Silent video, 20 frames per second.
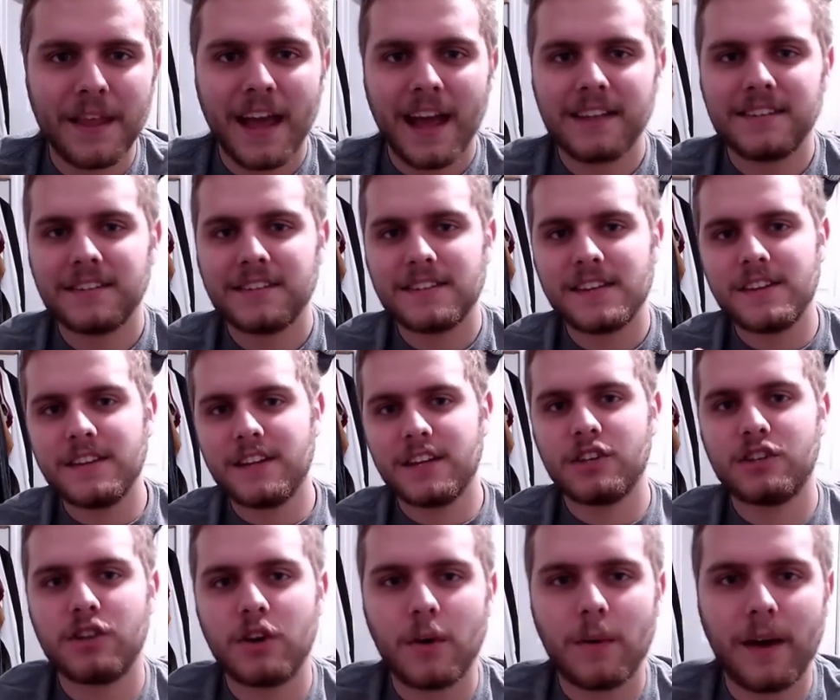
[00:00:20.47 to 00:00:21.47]
As I said in the
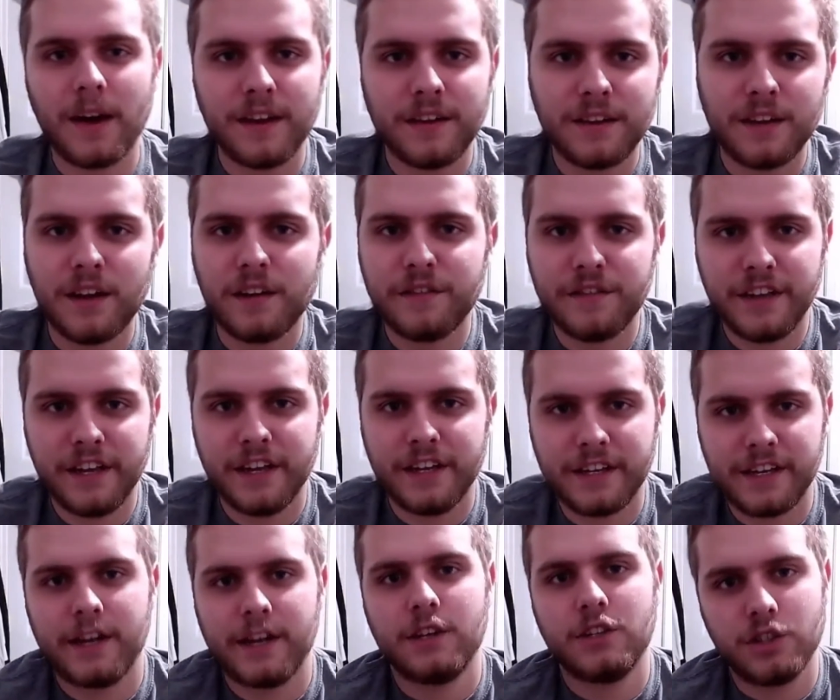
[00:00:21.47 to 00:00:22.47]
intro, I love the
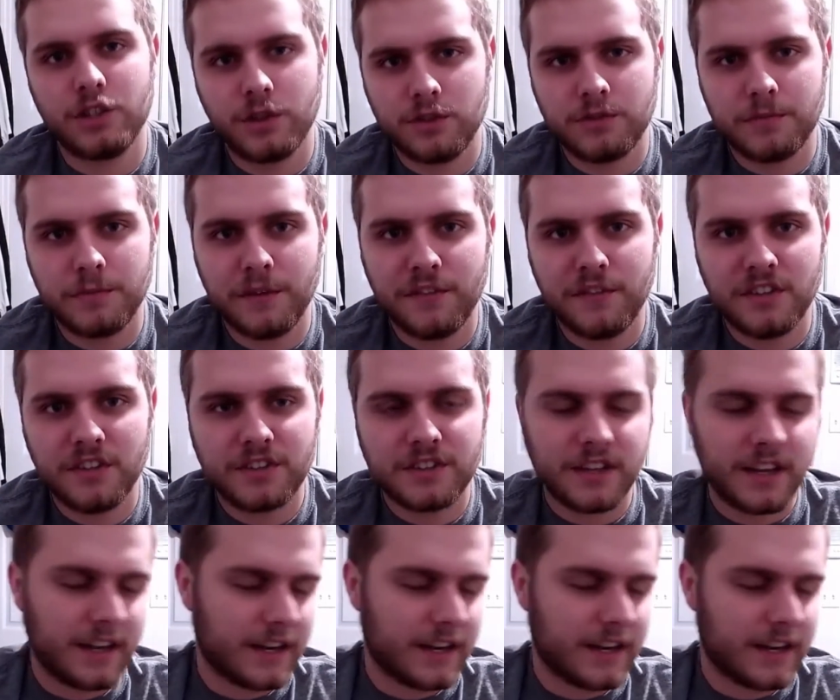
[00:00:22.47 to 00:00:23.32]
Indiana Jones movies,